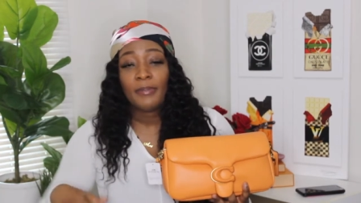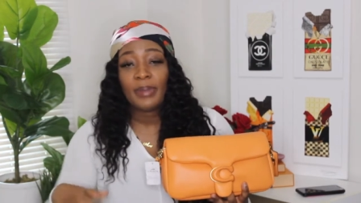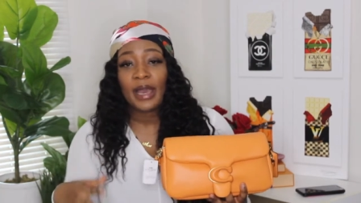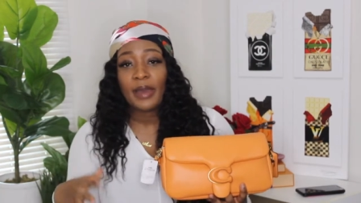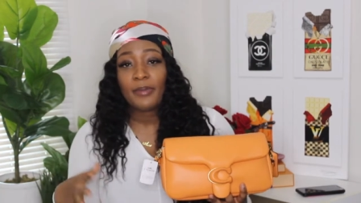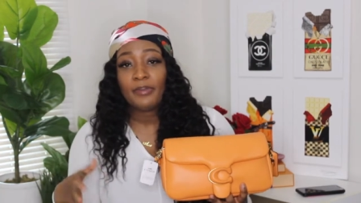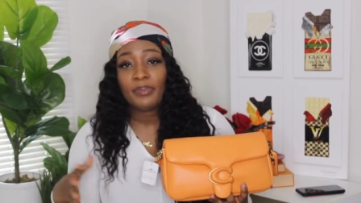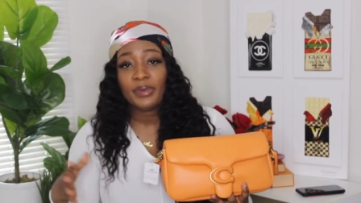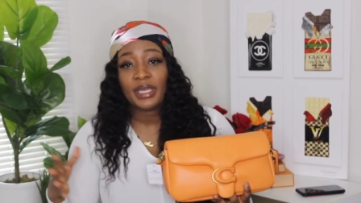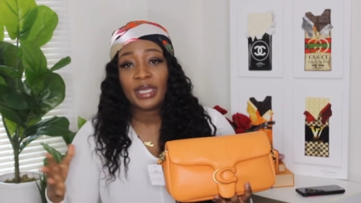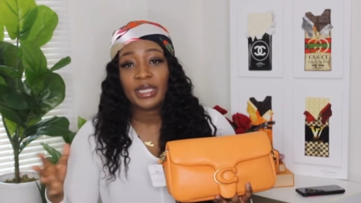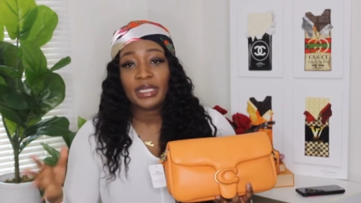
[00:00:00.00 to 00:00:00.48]

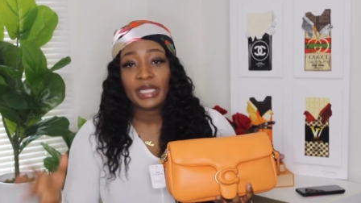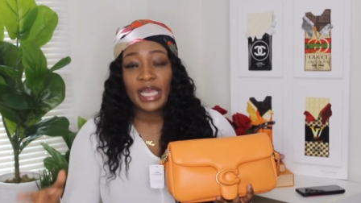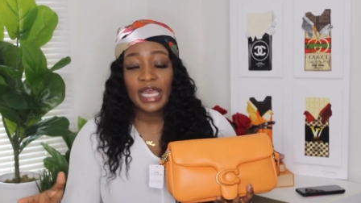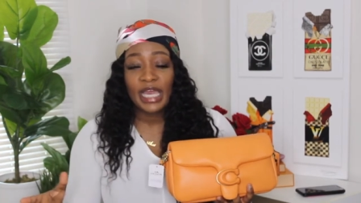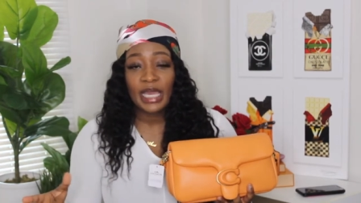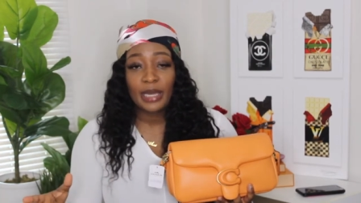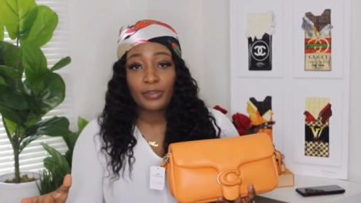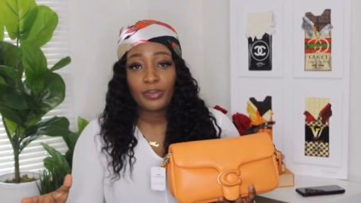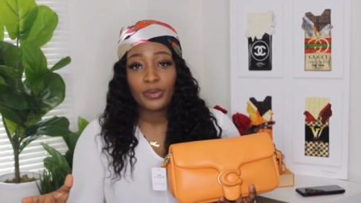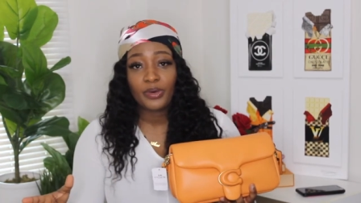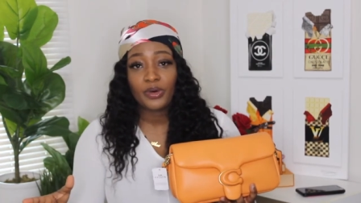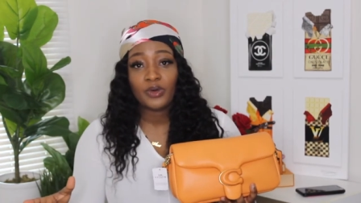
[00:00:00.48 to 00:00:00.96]
by being
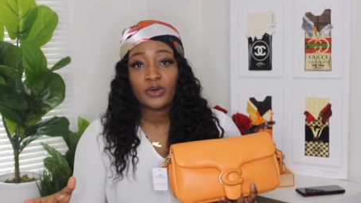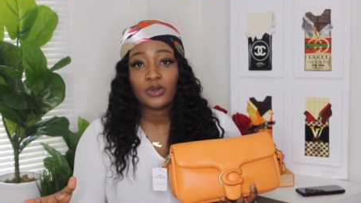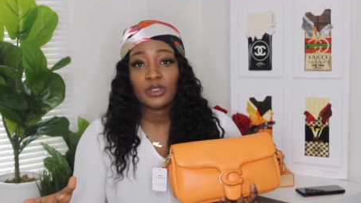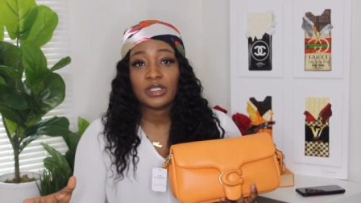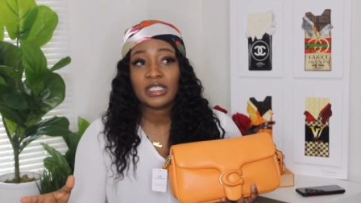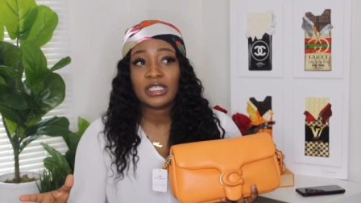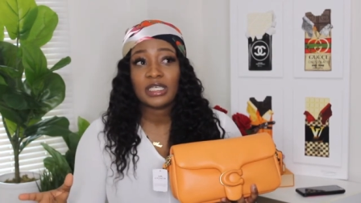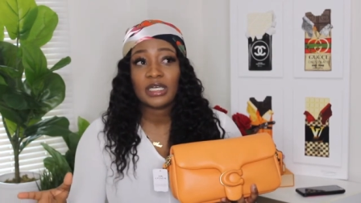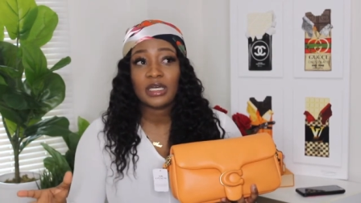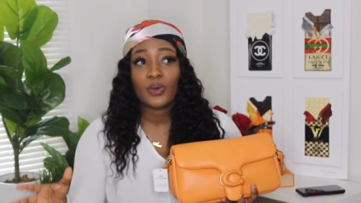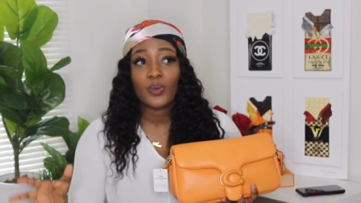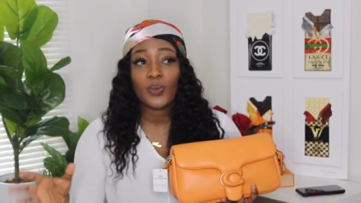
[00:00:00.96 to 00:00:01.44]
able
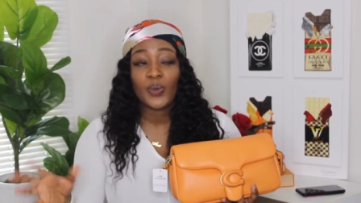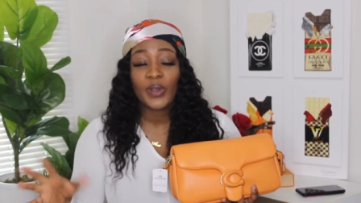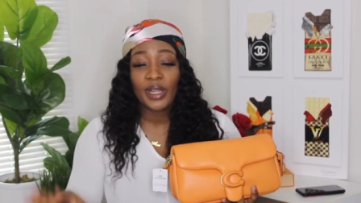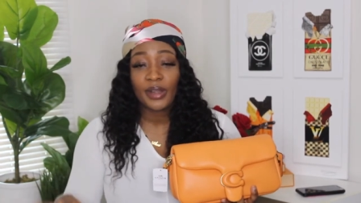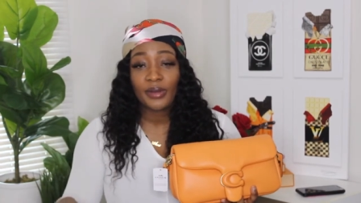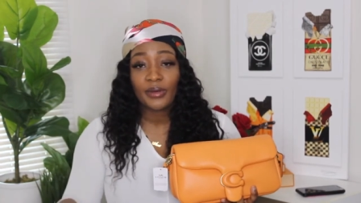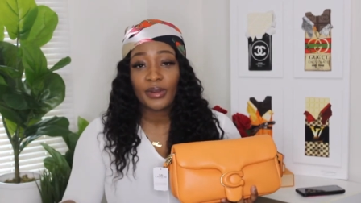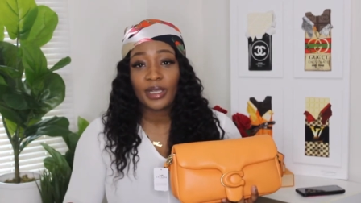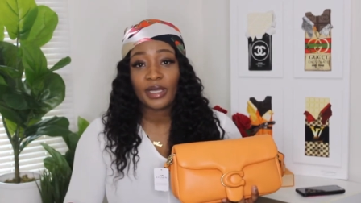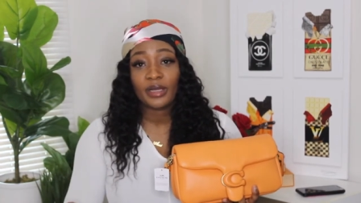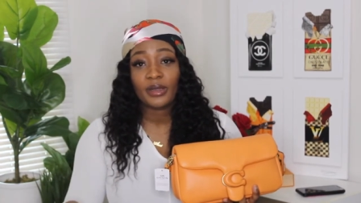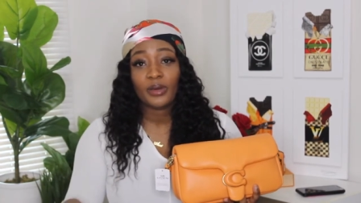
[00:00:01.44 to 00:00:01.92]
to
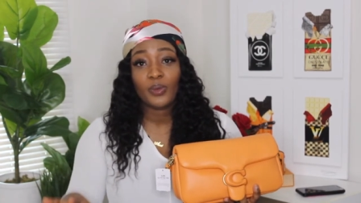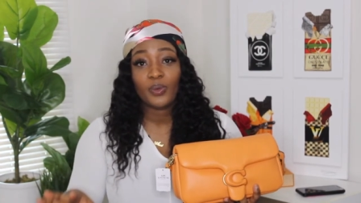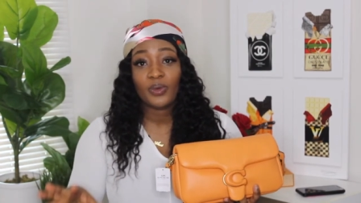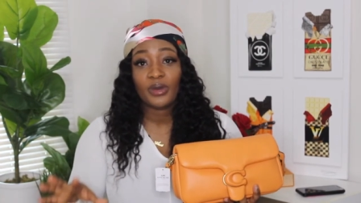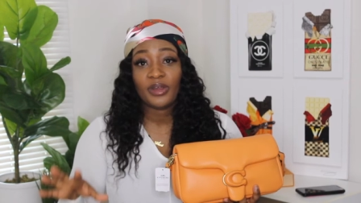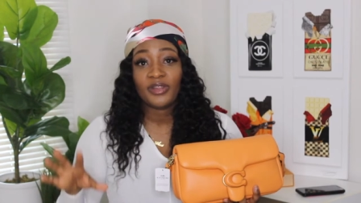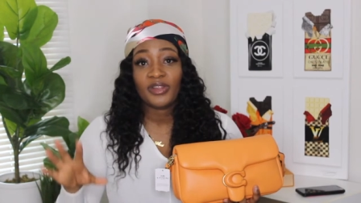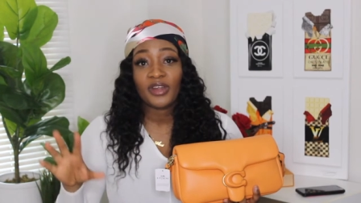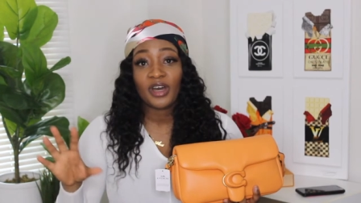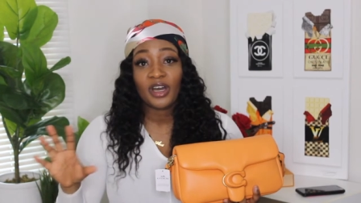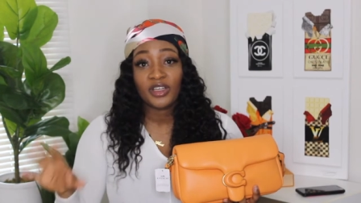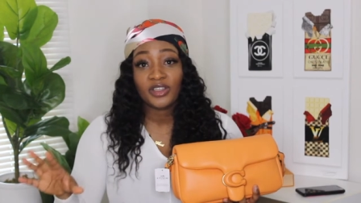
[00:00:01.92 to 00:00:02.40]
wear it
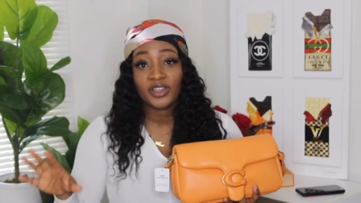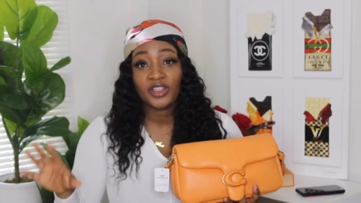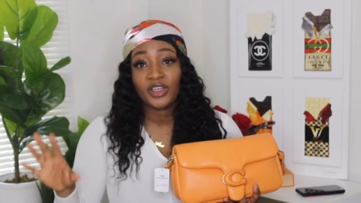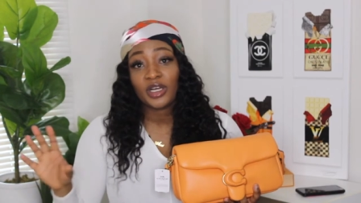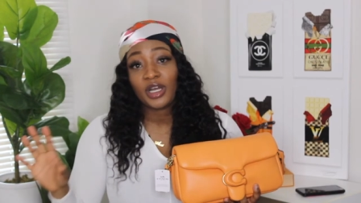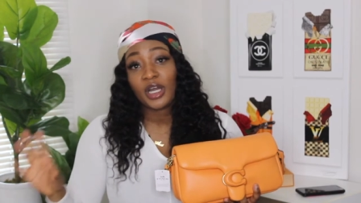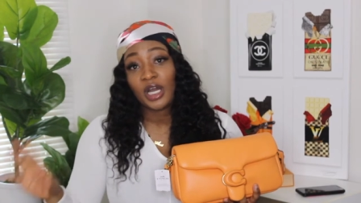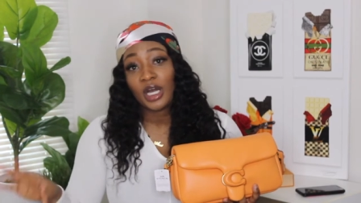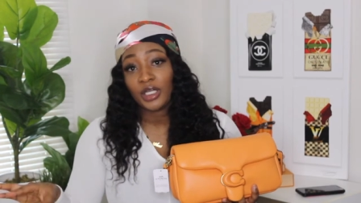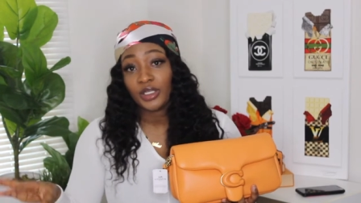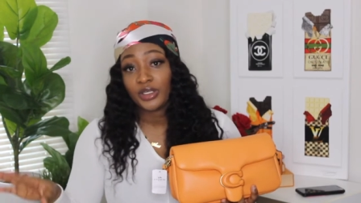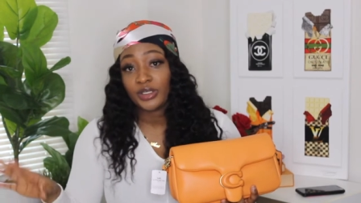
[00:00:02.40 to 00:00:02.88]
with other
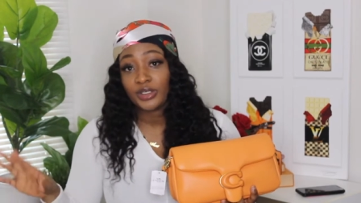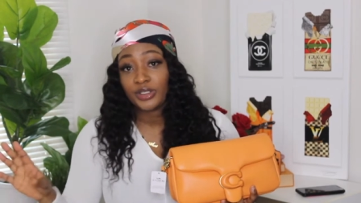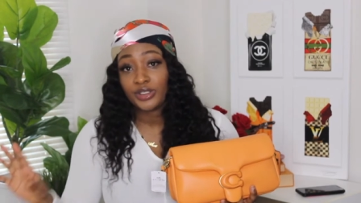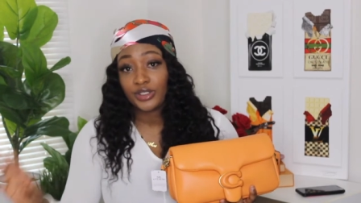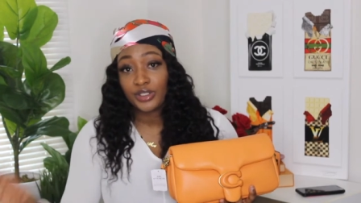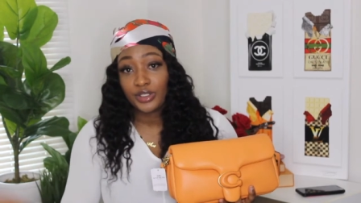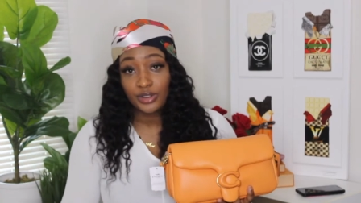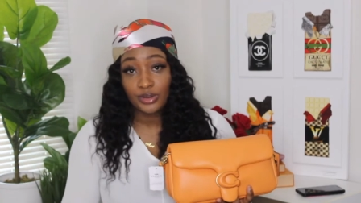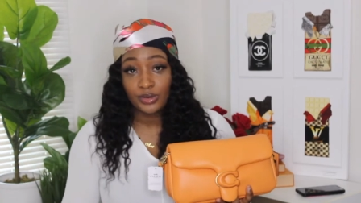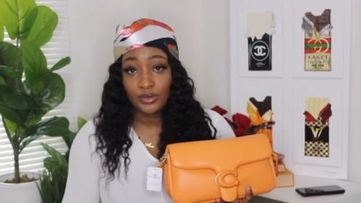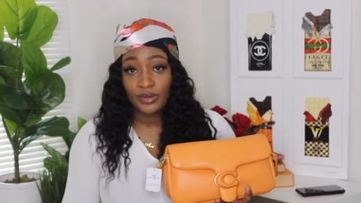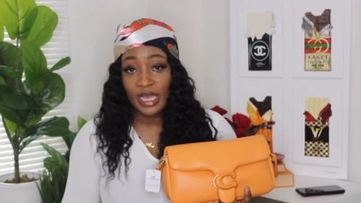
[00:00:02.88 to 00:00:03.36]
colors
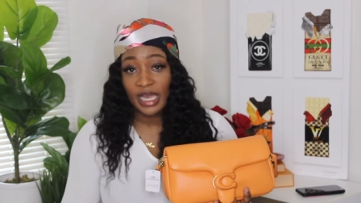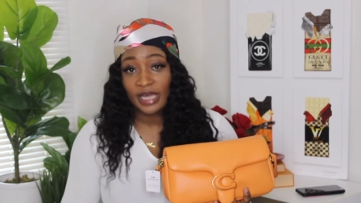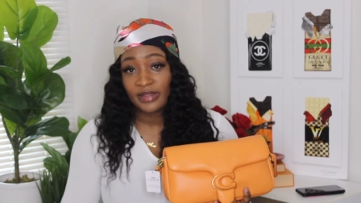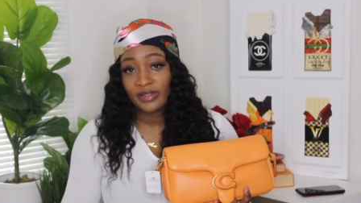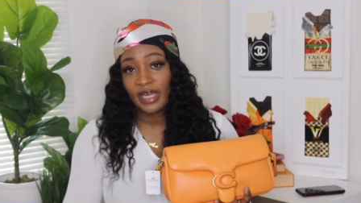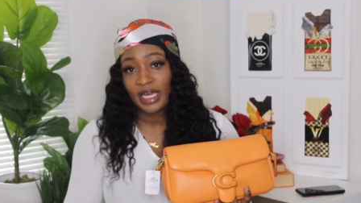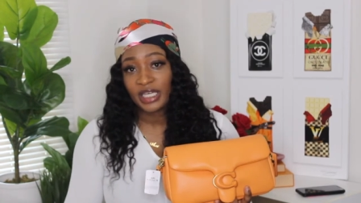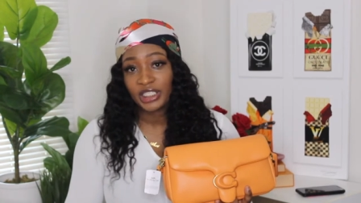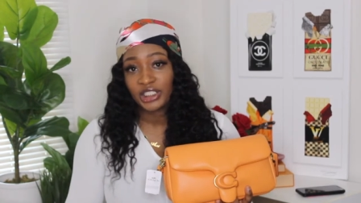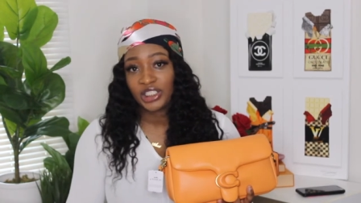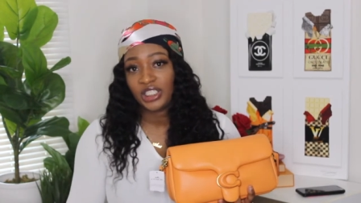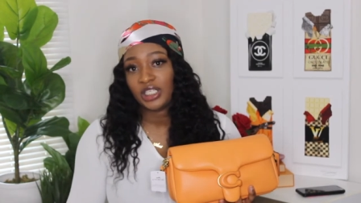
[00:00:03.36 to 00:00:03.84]
too,
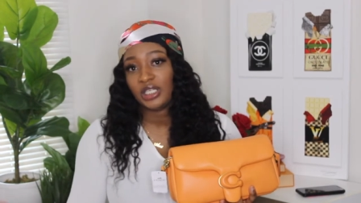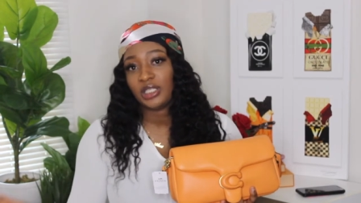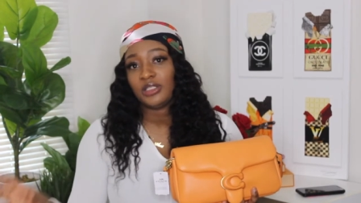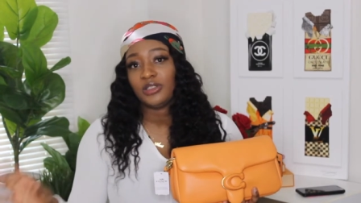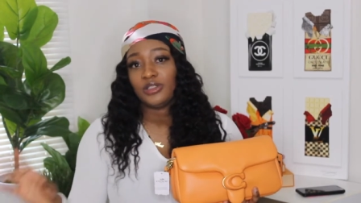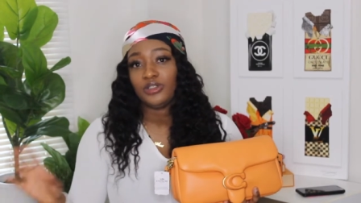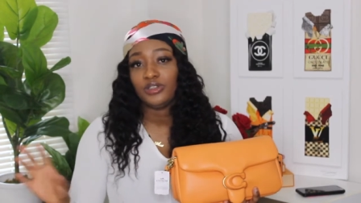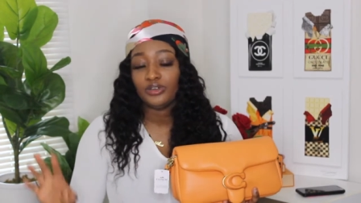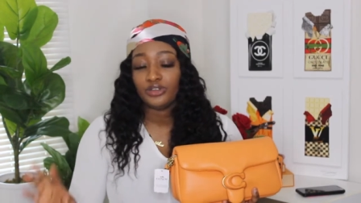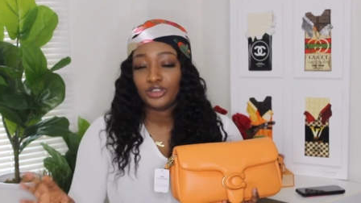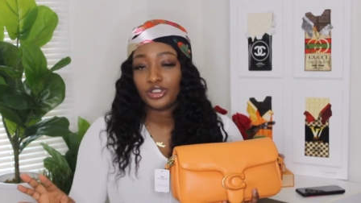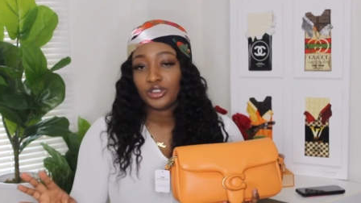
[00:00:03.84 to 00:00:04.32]
and not
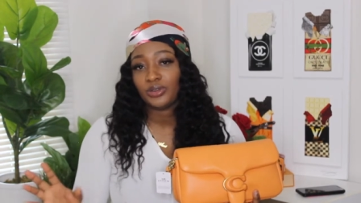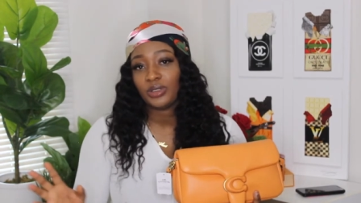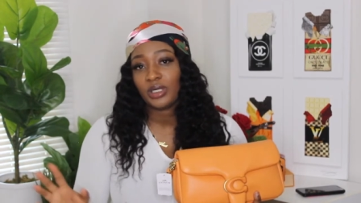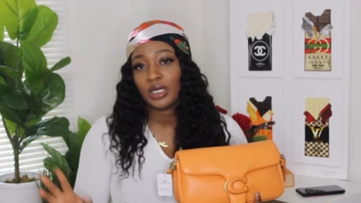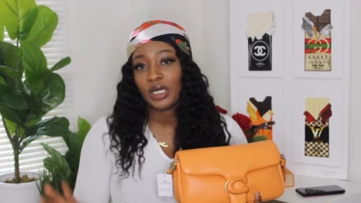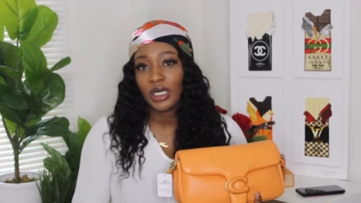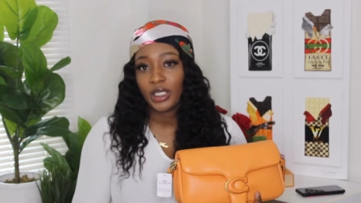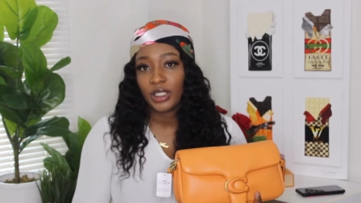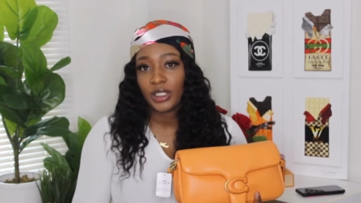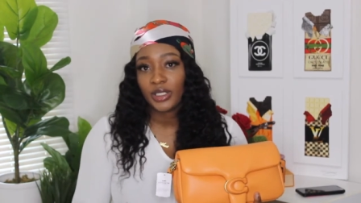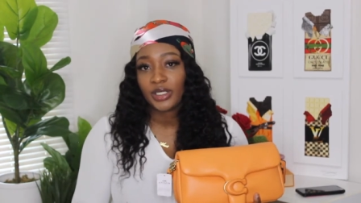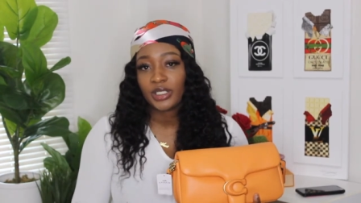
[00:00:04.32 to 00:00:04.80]
just neutral
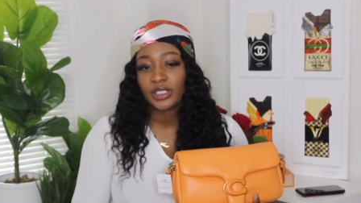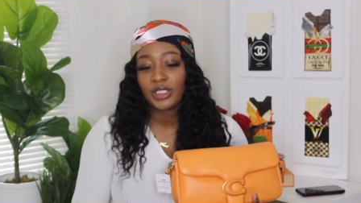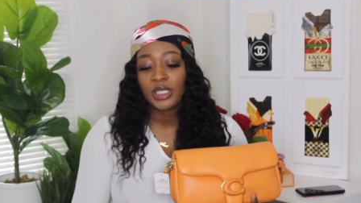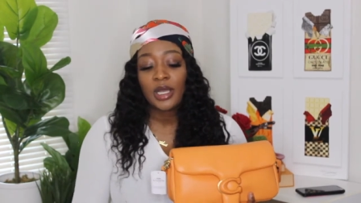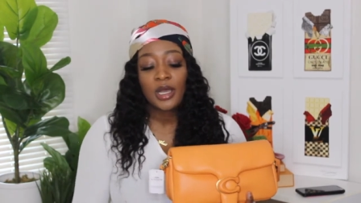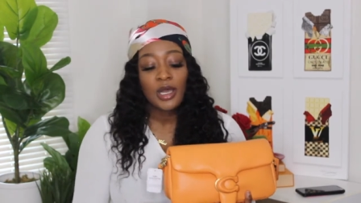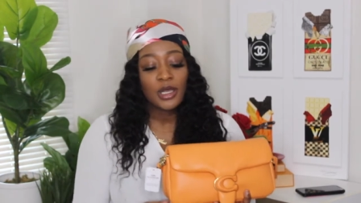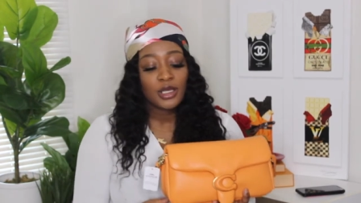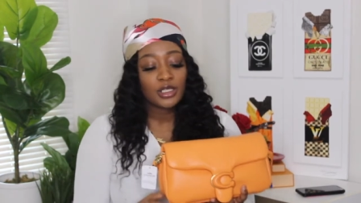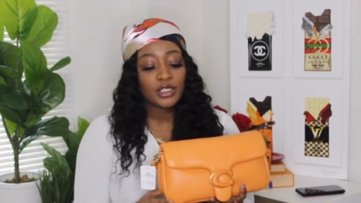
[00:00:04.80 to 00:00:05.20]
colors.